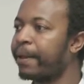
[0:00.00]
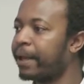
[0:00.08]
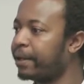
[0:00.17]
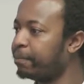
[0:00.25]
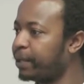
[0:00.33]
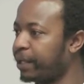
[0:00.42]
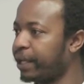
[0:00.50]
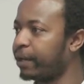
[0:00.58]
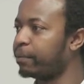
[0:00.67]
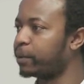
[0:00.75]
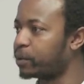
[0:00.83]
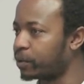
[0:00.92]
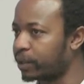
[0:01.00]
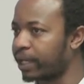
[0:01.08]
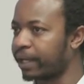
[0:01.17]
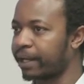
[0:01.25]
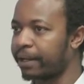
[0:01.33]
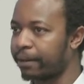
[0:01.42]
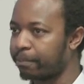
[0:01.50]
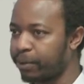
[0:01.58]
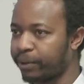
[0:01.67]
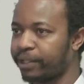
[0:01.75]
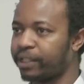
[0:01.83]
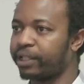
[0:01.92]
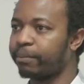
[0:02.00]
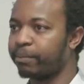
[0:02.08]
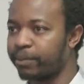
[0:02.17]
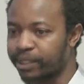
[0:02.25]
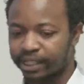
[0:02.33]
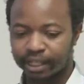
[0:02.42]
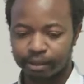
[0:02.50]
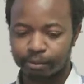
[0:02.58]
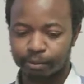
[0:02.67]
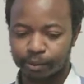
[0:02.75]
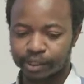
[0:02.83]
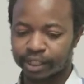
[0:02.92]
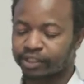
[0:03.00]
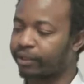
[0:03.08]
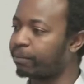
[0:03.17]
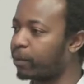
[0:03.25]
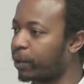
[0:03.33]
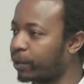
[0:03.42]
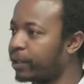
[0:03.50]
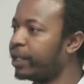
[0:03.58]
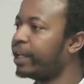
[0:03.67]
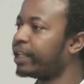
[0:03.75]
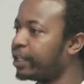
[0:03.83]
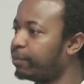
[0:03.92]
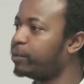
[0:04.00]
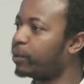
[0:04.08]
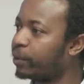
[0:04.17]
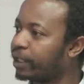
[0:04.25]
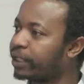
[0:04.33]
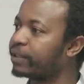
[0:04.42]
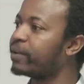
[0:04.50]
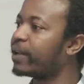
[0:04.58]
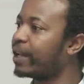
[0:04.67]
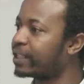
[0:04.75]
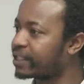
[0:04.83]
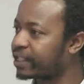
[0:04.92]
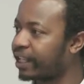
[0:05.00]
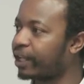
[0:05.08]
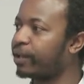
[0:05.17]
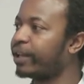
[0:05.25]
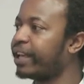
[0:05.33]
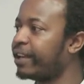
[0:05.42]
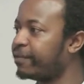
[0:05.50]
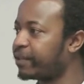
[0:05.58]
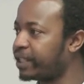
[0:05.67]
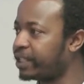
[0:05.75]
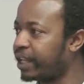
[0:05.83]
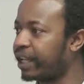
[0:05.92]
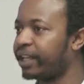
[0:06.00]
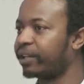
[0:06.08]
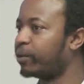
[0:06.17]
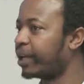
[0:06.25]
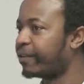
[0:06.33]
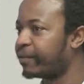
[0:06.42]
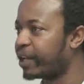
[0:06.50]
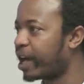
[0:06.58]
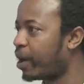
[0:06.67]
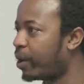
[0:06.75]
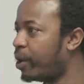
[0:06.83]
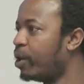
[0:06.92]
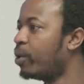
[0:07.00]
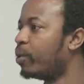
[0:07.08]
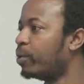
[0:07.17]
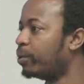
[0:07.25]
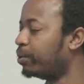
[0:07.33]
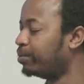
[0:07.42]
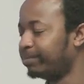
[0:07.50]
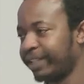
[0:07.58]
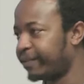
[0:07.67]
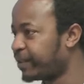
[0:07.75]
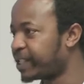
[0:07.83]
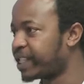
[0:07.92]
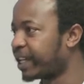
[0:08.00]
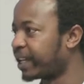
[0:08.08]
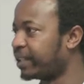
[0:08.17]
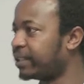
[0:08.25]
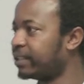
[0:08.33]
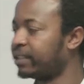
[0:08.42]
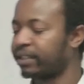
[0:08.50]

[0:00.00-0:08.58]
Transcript: and be able to like uh, put it in a scalable production model and keep doing it at scale every day or every hour or every second.